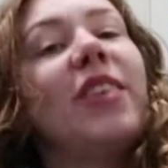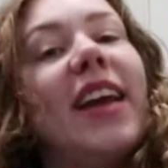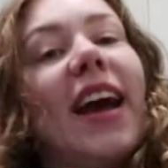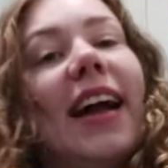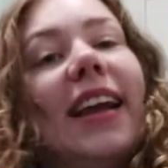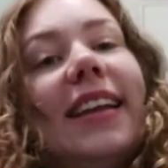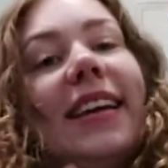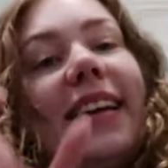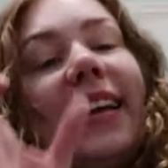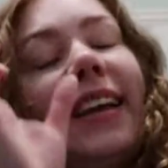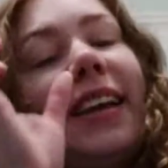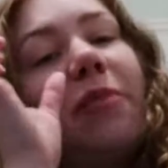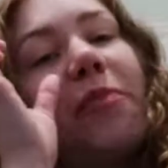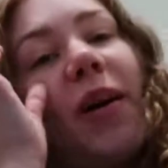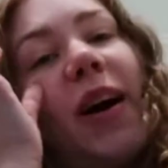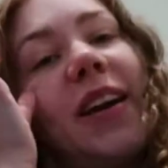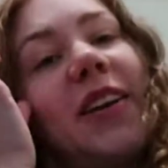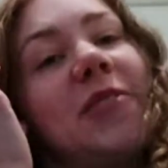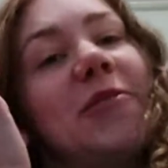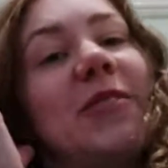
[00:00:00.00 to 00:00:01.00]
reality
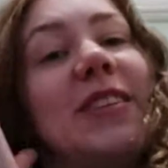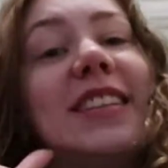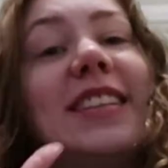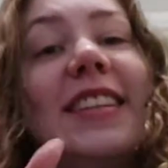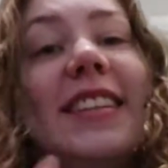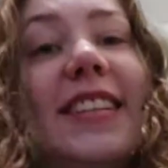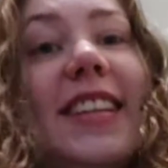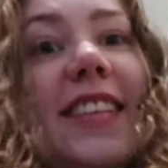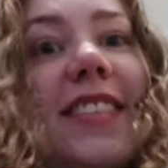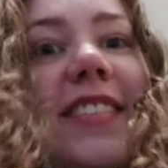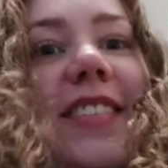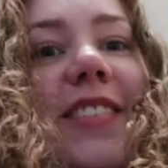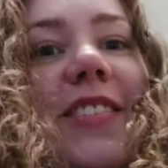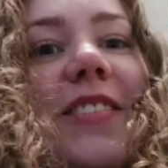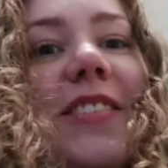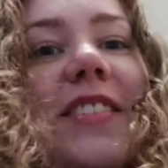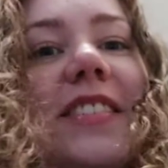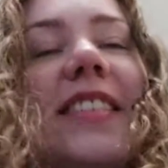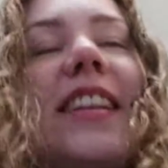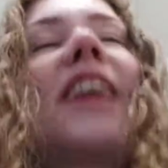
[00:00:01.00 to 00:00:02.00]
by going to
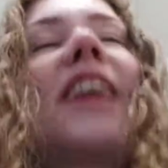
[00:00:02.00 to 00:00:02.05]
discos,